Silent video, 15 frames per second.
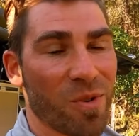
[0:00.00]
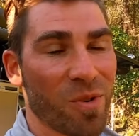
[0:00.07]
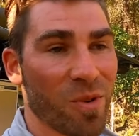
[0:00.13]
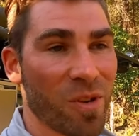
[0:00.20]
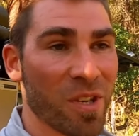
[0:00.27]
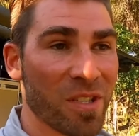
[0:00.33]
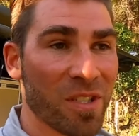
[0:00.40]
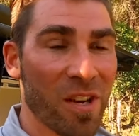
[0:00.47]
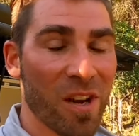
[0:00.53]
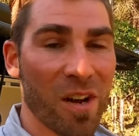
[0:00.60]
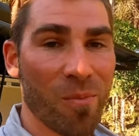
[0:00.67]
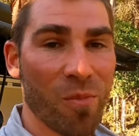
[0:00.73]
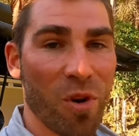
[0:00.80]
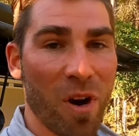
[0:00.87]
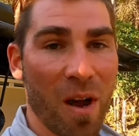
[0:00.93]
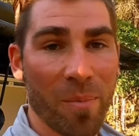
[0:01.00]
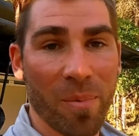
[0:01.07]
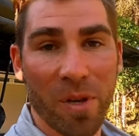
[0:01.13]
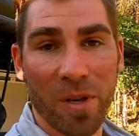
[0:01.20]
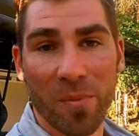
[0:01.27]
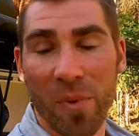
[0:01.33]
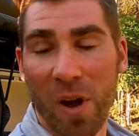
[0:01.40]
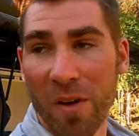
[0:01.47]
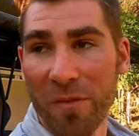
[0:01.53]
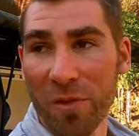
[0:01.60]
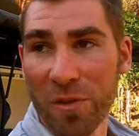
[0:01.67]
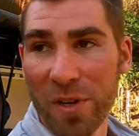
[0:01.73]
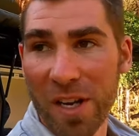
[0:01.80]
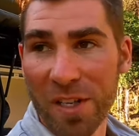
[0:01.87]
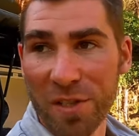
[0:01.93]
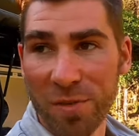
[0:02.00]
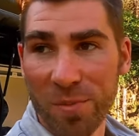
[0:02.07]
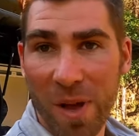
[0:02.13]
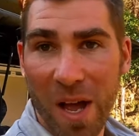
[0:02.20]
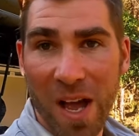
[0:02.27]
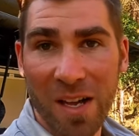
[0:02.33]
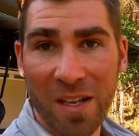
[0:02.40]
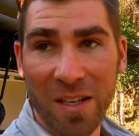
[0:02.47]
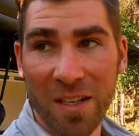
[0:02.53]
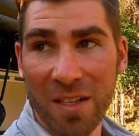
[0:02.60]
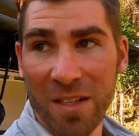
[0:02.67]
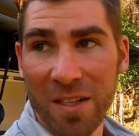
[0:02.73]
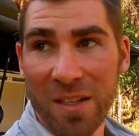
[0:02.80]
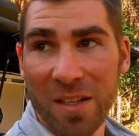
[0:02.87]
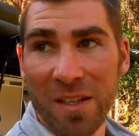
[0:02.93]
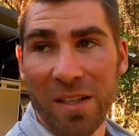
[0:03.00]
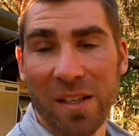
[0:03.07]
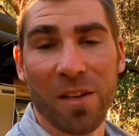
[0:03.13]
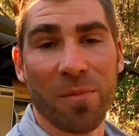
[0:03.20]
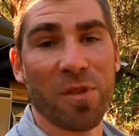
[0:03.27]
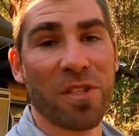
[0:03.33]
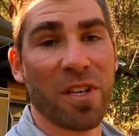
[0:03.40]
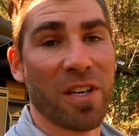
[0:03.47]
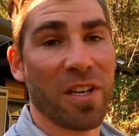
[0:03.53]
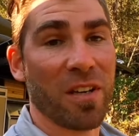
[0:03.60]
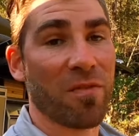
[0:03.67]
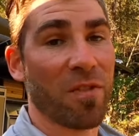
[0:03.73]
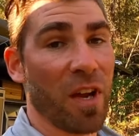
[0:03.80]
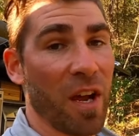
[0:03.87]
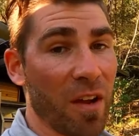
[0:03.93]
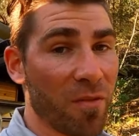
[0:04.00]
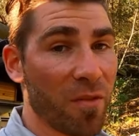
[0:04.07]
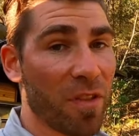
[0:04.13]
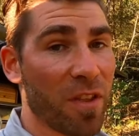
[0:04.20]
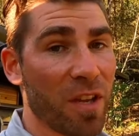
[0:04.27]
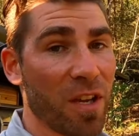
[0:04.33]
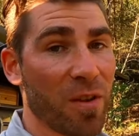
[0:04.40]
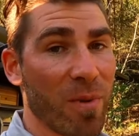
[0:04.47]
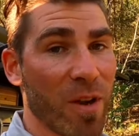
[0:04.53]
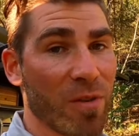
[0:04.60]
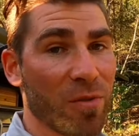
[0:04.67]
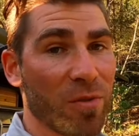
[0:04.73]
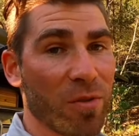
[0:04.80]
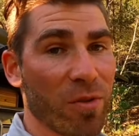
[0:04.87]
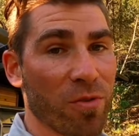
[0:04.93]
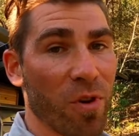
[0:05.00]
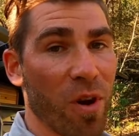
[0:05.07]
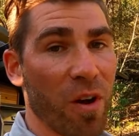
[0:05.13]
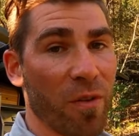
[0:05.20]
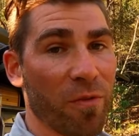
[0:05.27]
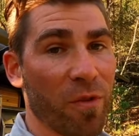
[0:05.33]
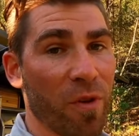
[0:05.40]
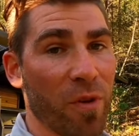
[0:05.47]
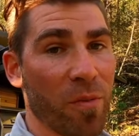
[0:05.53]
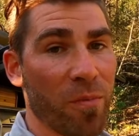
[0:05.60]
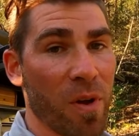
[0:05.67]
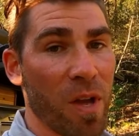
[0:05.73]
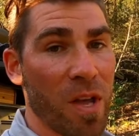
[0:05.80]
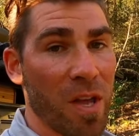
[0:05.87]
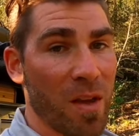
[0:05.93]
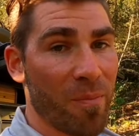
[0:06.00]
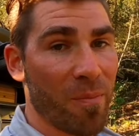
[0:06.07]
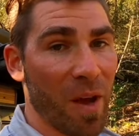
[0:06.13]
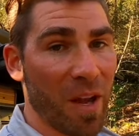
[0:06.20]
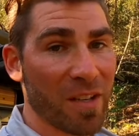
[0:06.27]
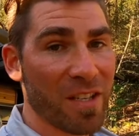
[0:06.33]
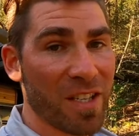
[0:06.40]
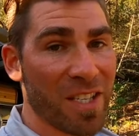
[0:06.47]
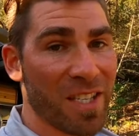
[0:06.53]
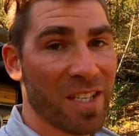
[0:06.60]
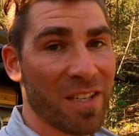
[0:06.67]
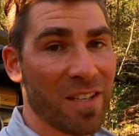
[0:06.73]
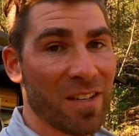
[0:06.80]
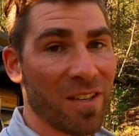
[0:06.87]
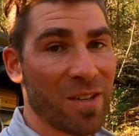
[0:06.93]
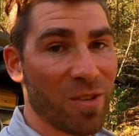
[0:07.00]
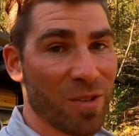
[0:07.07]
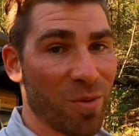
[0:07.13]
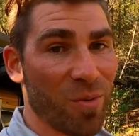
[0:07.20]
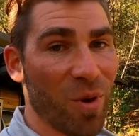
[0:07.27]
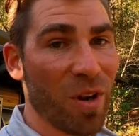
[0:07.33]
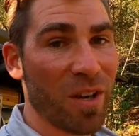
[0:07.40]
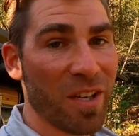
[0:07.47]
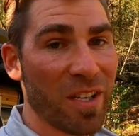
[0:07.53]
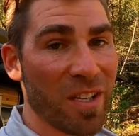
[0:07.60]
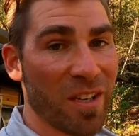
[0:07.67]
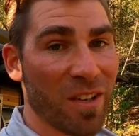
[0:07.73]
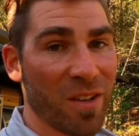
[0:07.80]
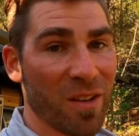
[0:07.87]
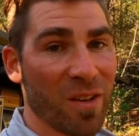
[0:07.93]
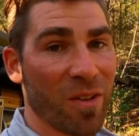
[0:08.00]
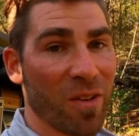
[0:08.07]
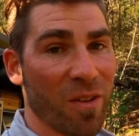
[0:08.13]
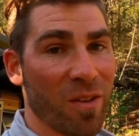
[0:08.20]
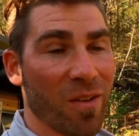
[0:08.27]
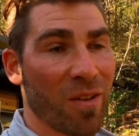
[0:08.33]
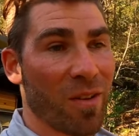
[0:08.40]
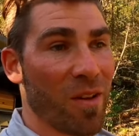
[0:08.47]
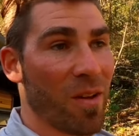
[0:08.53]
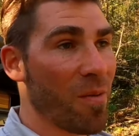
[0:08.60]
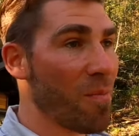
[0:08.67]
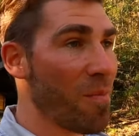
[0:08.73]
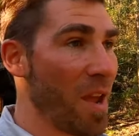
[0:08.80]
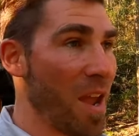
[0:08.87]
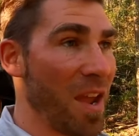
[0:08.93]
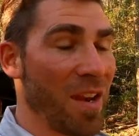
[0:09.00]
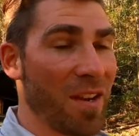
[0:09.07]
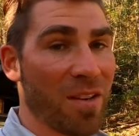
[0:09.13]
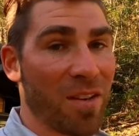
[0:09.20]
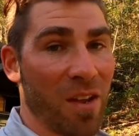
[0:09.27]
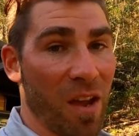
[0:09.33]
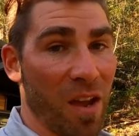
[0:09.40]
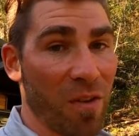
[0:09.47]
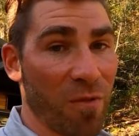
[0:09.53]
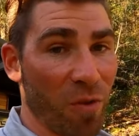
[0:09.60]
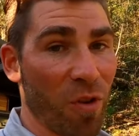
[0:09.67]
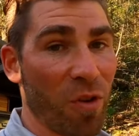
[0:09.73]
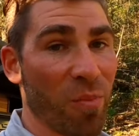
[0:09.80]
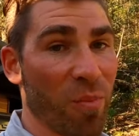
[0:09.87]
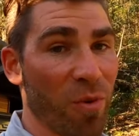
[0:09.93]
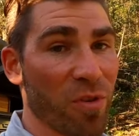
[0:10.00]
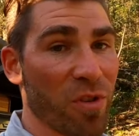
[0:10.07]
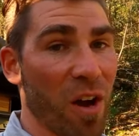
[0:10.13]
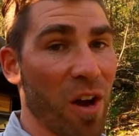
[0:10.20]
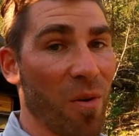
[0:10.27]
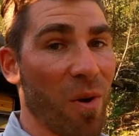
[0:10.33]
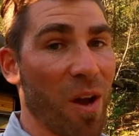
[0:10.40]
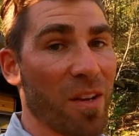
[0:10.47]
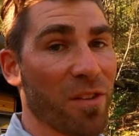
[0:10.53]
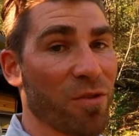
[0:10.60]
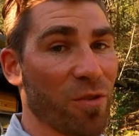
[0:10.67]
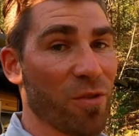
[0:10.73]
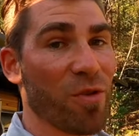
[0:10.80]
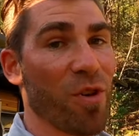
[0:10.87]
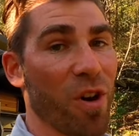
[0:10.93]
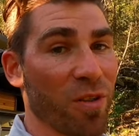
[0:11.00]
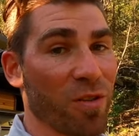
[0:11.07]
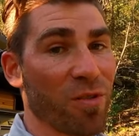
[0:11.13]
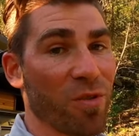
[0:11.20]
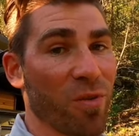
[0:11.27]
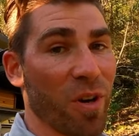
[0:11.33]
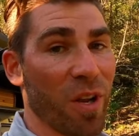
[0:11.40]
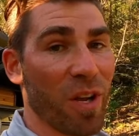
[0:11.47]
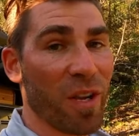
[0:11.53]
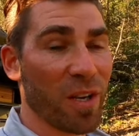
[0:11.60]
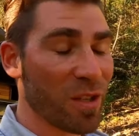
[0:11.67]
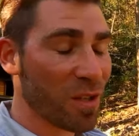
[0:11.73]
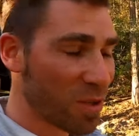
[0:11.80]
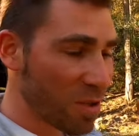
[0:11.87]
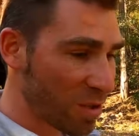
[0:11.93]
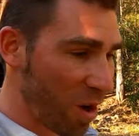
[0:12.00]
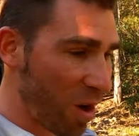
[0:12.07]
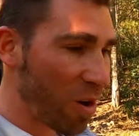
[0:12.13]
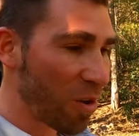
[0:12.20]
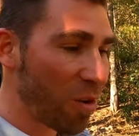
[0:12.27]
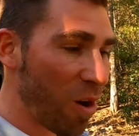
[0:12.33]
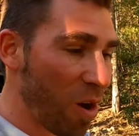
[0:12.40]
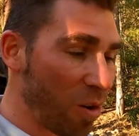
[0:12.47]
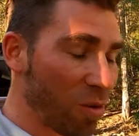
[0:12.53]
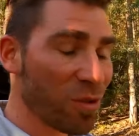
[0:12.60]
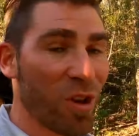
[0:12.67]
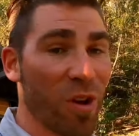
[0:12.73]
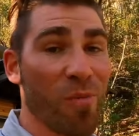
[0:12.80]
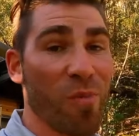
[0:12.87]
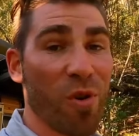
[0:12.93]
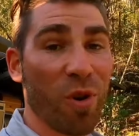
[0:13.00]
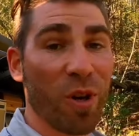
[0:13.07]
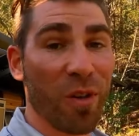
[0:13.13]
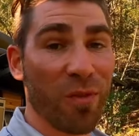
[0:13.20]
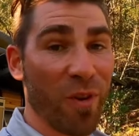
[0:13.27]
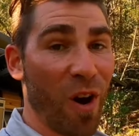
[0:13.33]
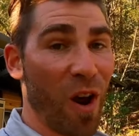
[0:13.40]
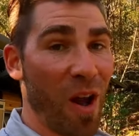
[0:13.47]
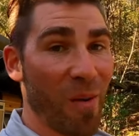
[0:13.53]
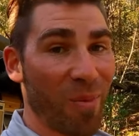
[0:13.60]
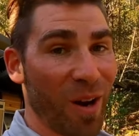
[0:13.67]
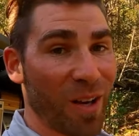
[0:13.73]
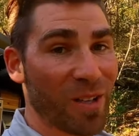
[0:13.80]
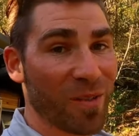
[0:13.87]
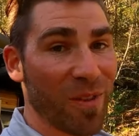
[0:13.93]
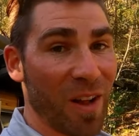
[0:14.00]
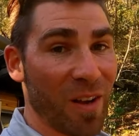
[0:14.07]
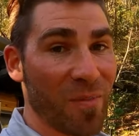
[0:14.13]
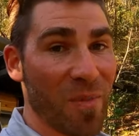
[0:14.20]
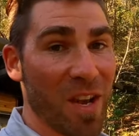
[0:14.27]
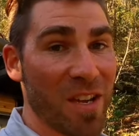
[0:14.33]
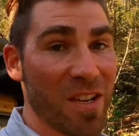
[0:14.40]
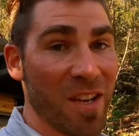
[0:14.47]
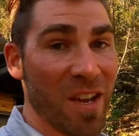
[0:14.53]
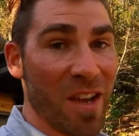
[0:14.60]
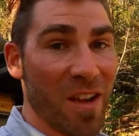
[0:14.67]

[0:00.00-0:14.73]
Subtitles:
this time we're up at Byfield National Park. Let me tell you, if you're ever thinking about doing the drive from Bundy to Rocky, man, if you're on the Bruce Highway, do not do it. It is so long, so boring. If you're hyperactive like me,